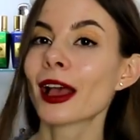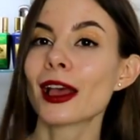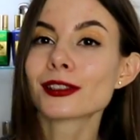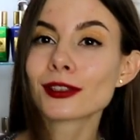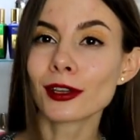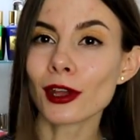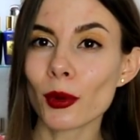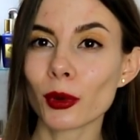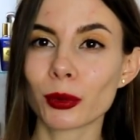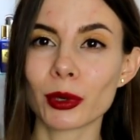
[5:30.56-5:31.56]
Guys, do you
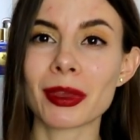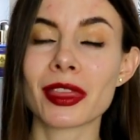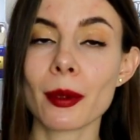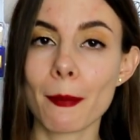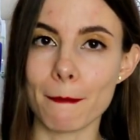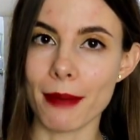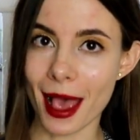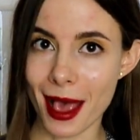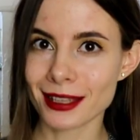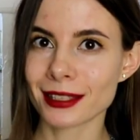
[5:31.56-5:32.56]
know what would be the
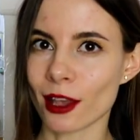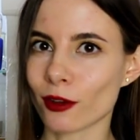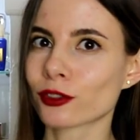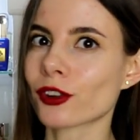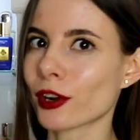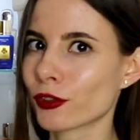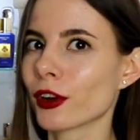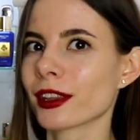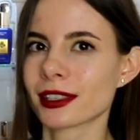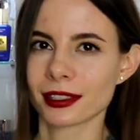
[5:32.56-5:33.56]
best soundtrack
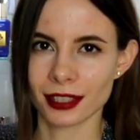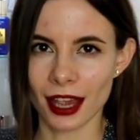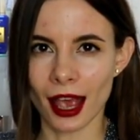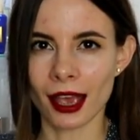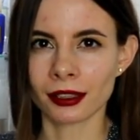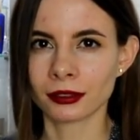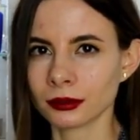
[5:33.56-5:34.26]
for this tag?